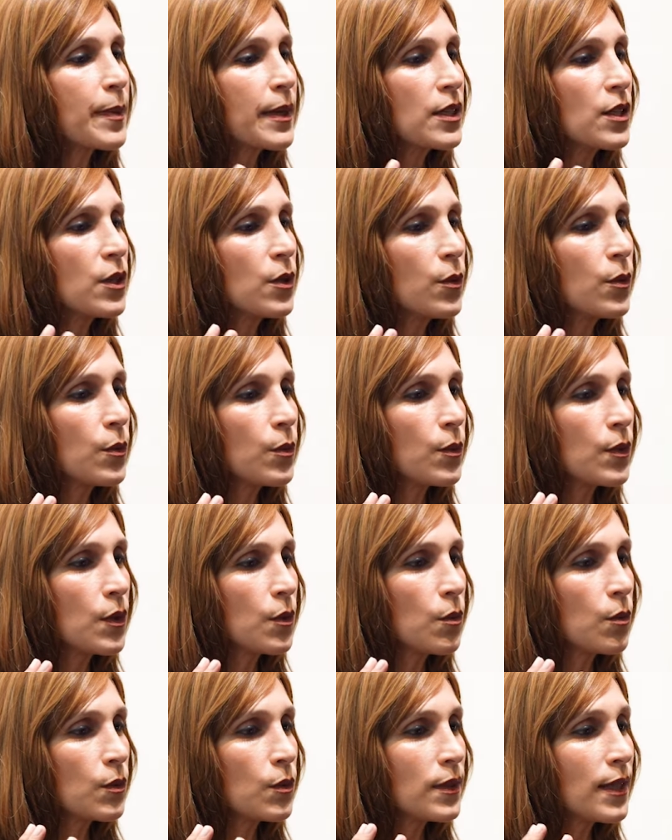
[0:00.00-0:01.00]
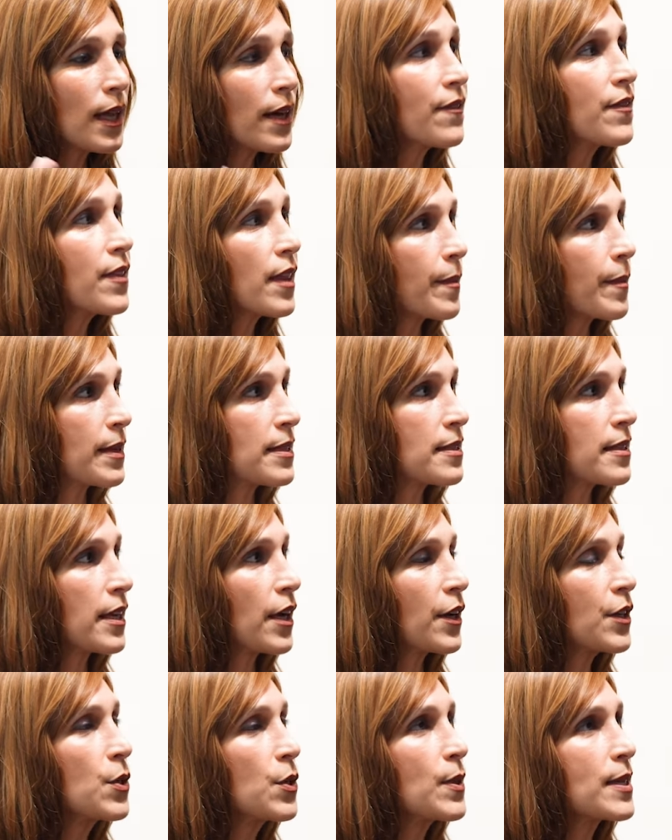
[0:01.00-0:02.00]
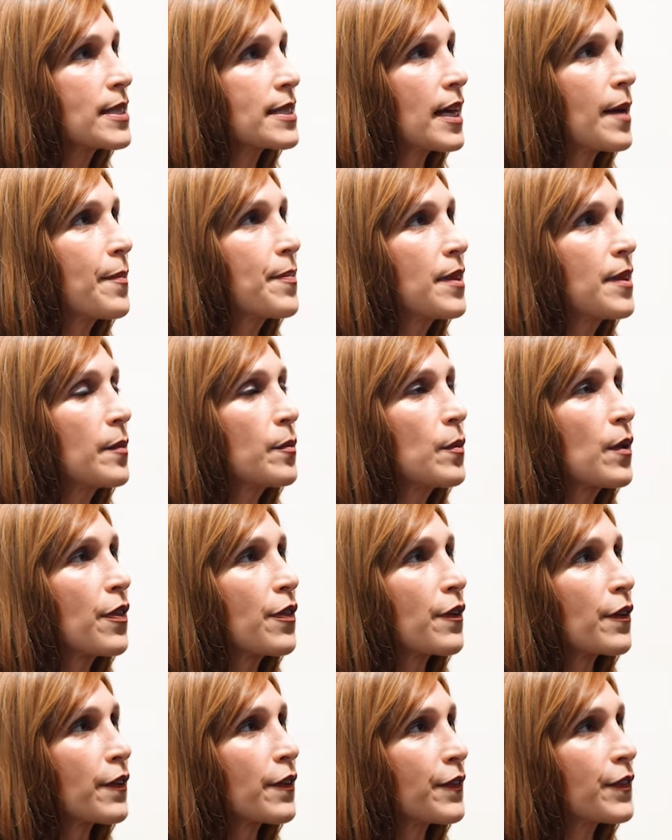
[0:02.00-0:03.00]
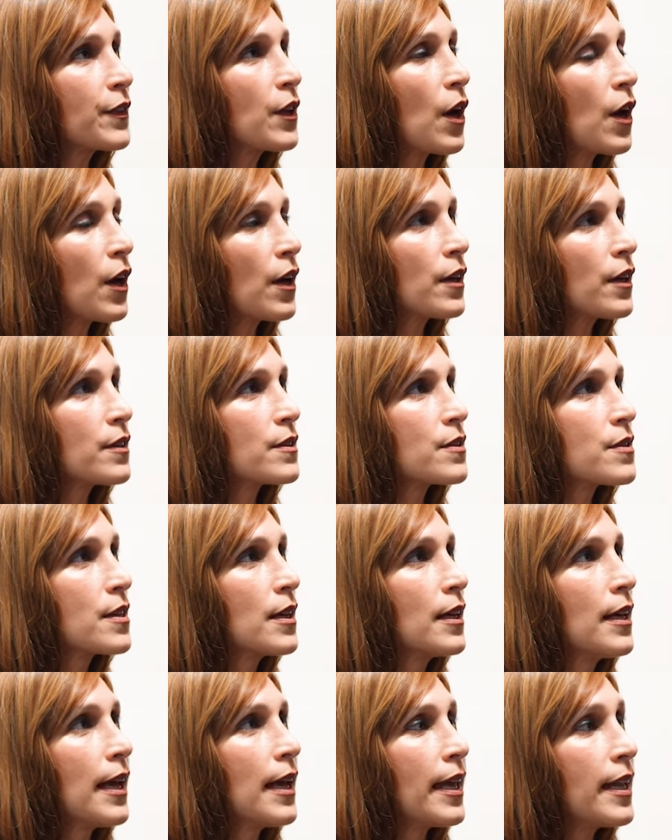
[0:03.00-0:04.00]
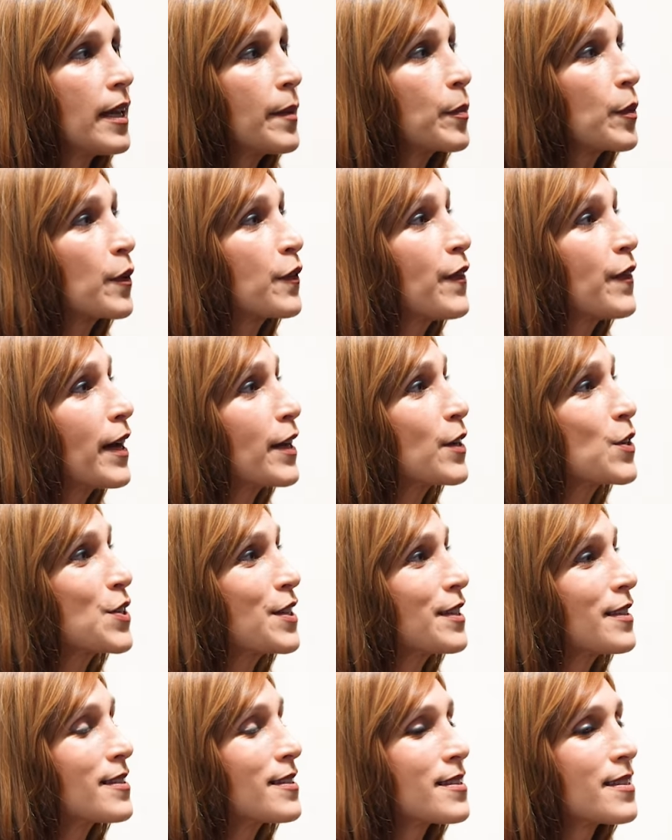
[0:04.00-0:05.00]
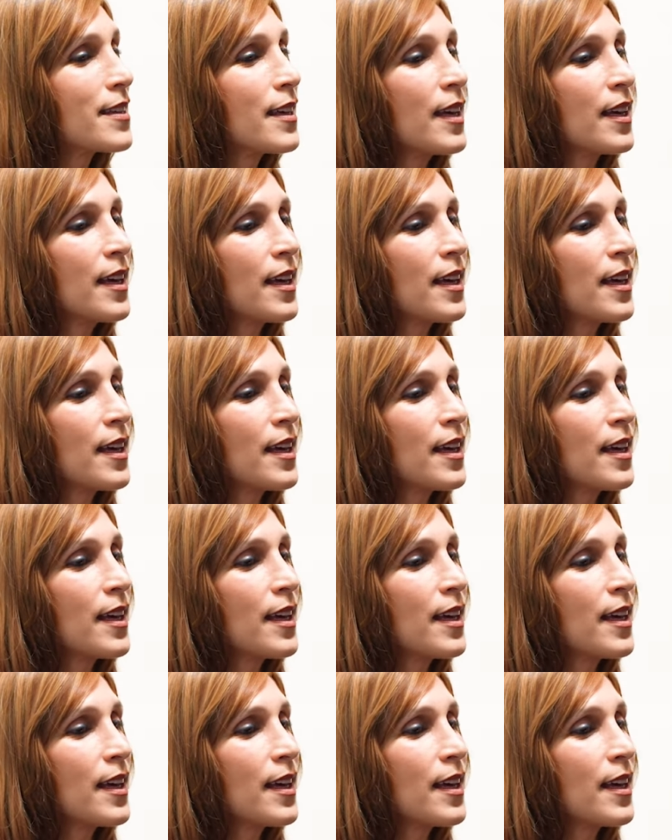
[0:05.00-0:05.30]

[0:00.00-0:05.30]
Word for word: but you, you love them as they are. You accept them with their flaws and imperfections